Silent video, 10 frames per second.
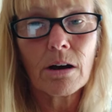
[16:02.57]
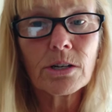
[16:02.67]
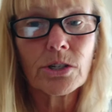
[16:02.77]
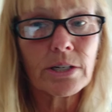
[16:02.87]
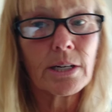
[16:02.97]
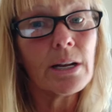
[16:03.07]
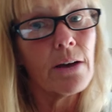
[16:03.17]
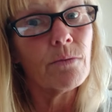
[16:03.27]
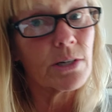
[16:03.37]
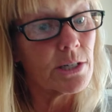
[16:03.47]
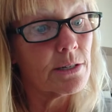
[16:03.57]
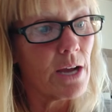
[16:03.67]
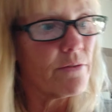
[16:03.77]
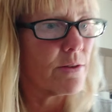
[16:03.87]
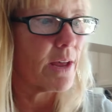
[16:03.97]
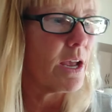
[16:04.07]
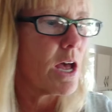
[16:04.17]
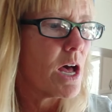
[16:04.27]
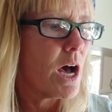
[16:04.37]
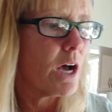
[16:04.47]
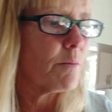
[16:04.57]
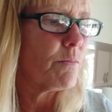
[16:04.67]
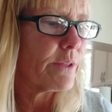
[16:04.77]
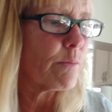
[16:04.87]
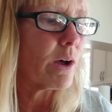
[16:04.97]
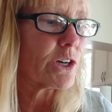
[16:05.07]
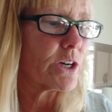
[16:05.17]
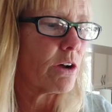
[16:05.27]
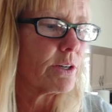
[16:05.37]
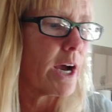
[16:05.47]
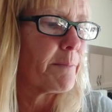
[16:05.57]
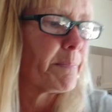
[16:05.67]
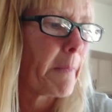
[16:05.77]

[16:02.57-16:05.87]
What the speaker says: oxygen to live, which is everything, they will actually all die.